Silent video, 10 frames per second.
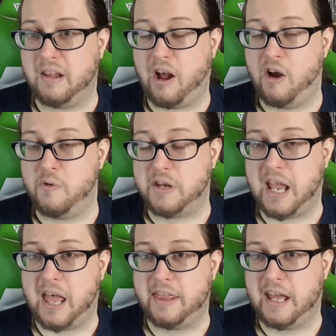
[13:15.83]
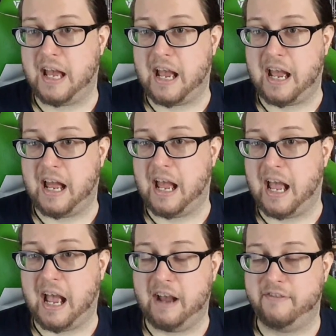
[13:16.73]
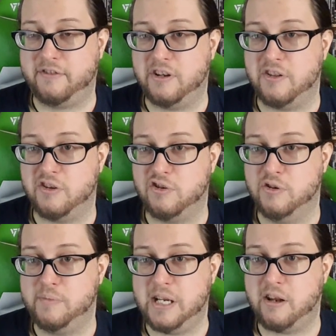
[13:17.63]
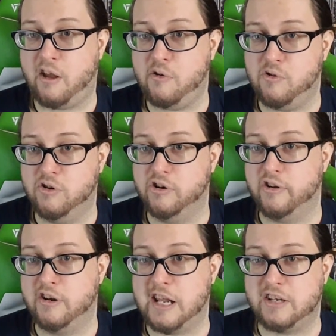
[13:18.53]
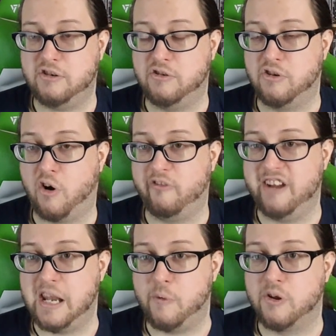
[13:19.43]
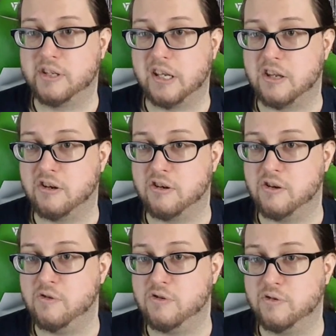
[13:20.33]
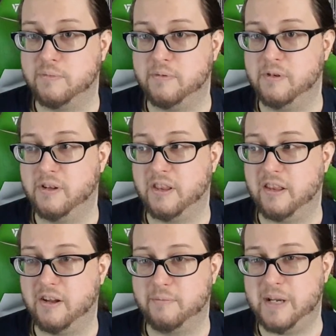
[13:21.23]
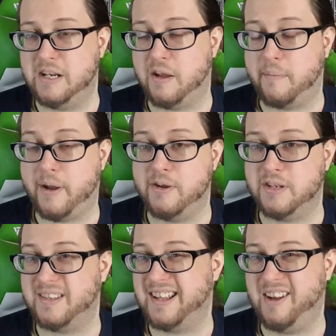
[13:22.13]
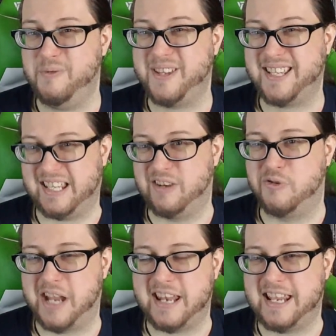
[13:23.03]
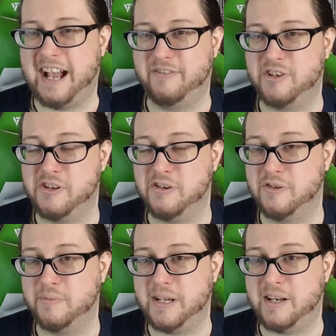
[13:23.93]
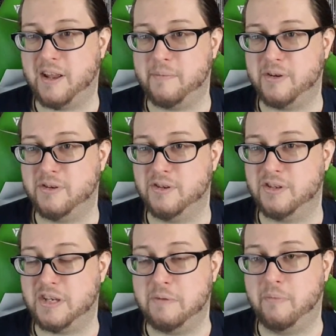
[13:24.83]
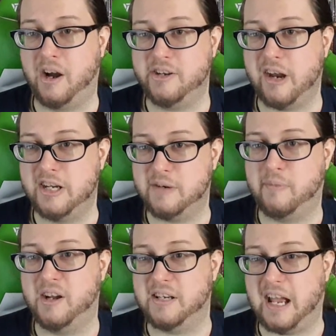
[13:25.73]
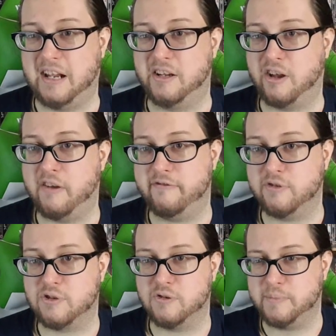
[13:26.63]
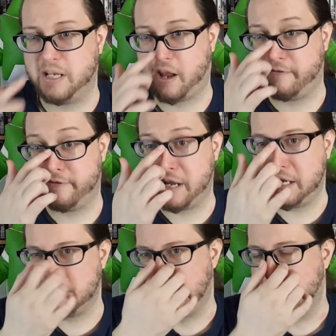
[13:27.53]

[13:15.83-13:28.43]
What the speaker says: I would get that after the torpedo, or unless you're not really wanting to do torpedo boats, I would still get it after the torpedo because you might change your mind and go for torpedo fleets.